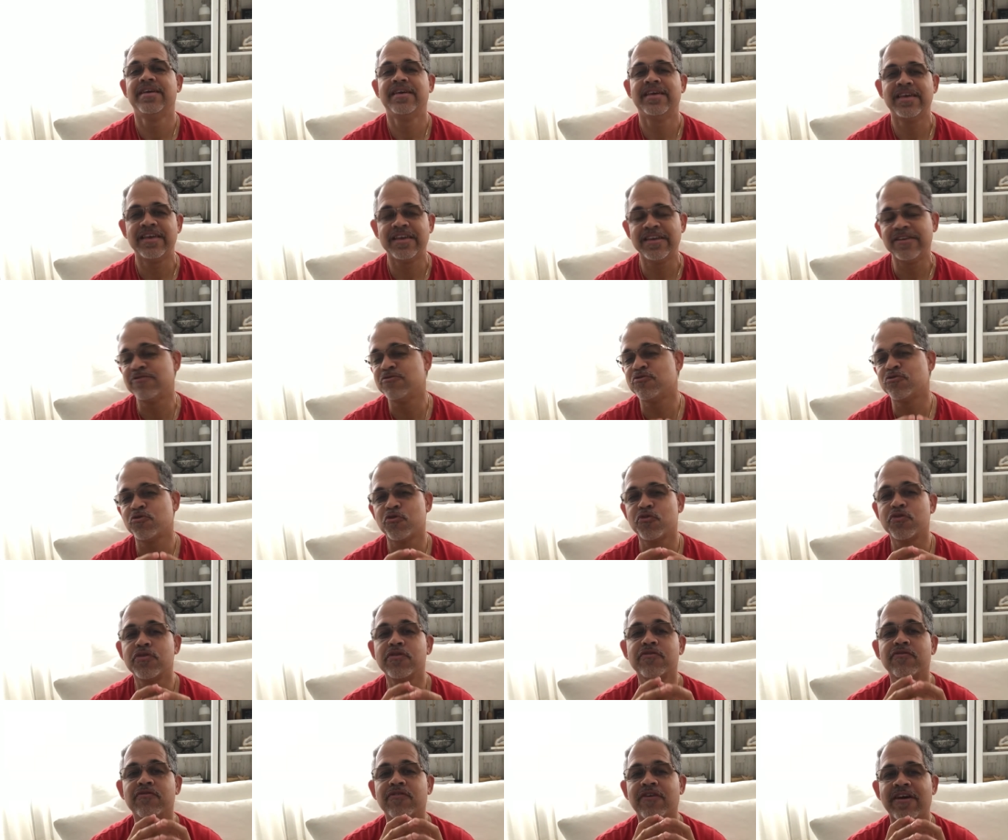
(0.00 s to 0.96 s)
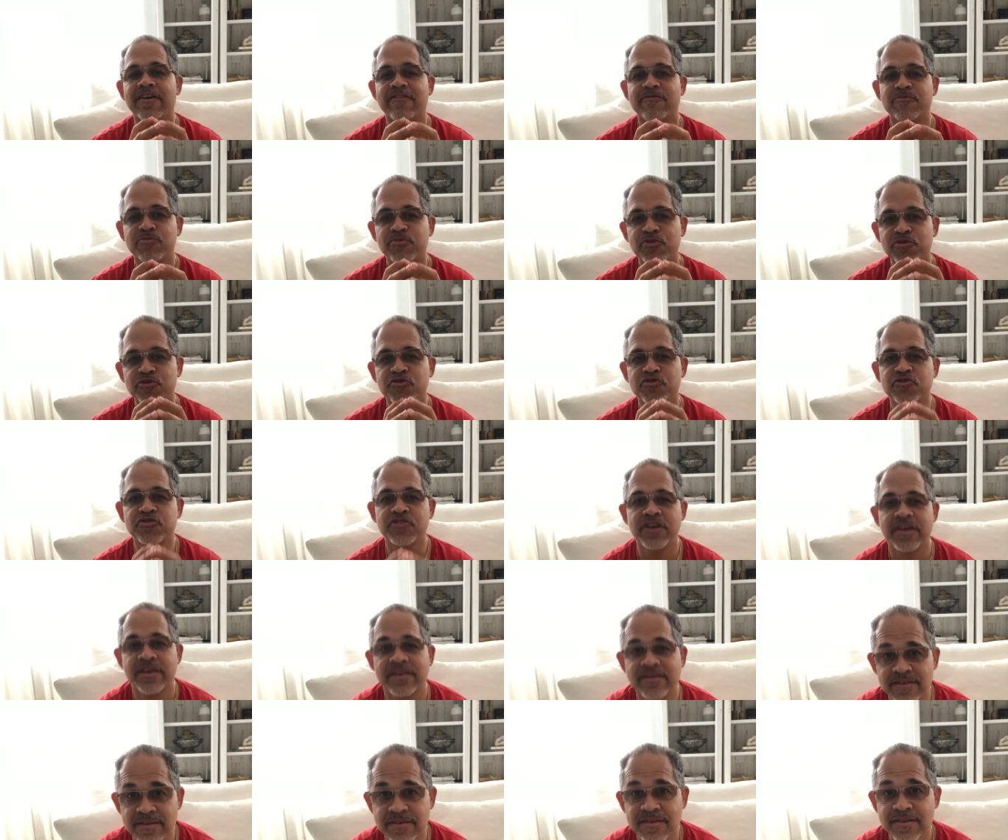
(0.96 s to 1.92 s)
is
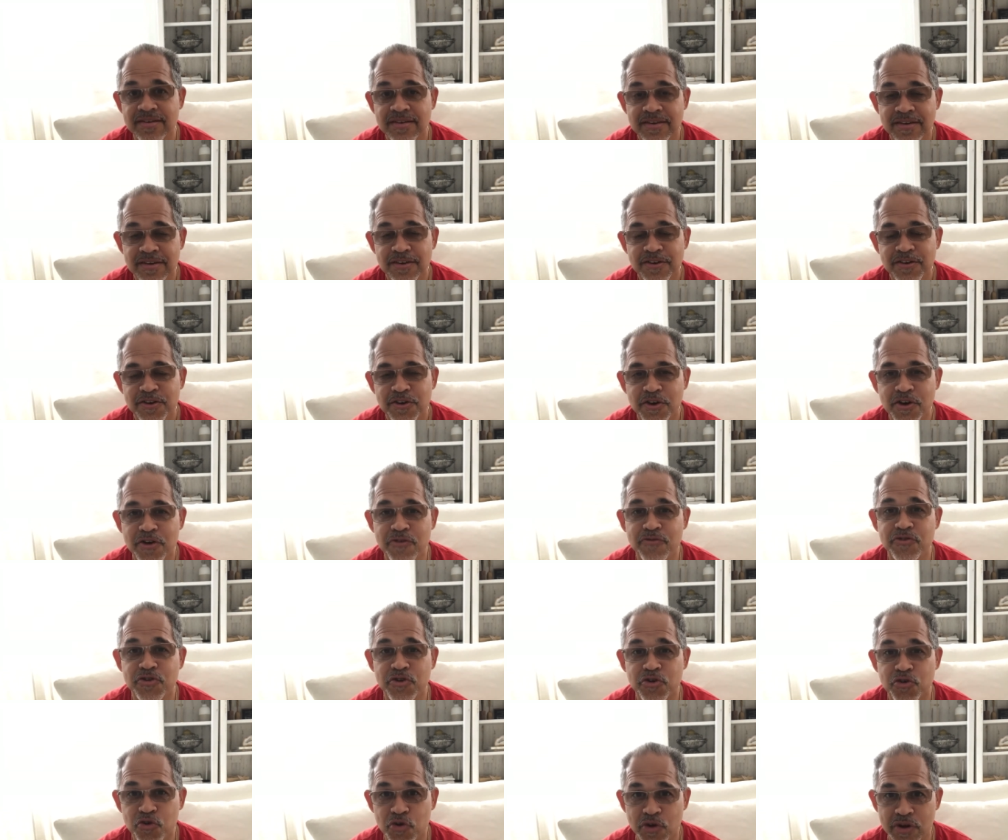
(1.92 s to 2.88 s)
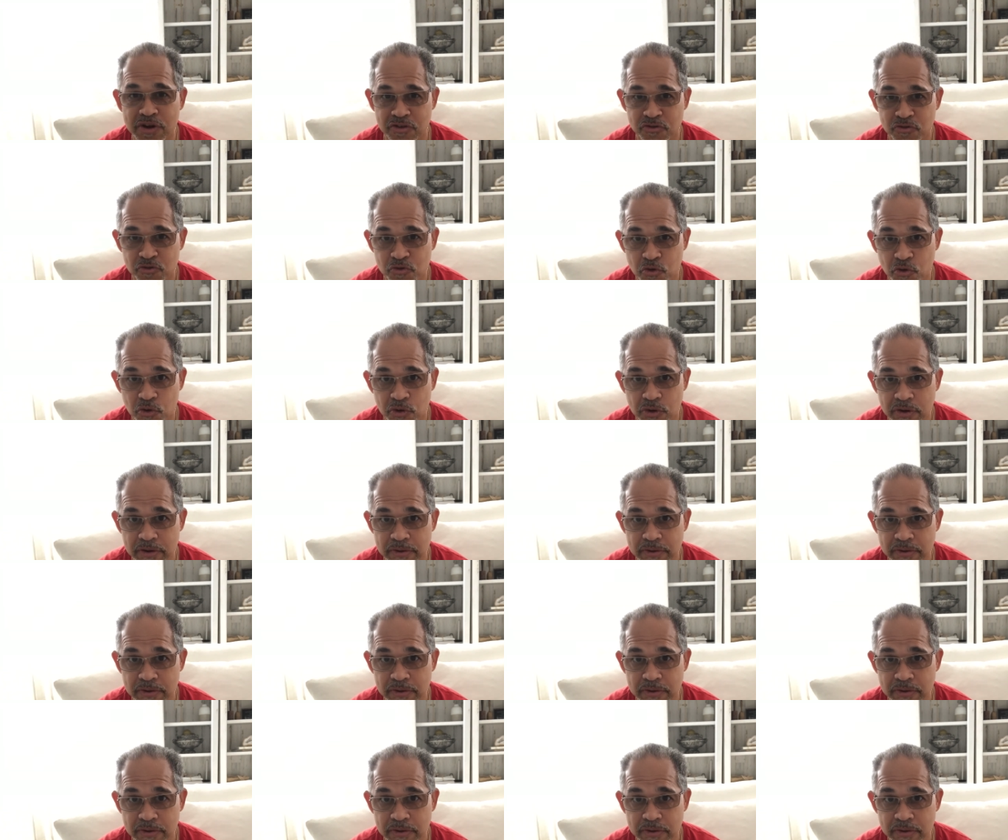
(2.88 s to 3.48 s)
35% of your credit score.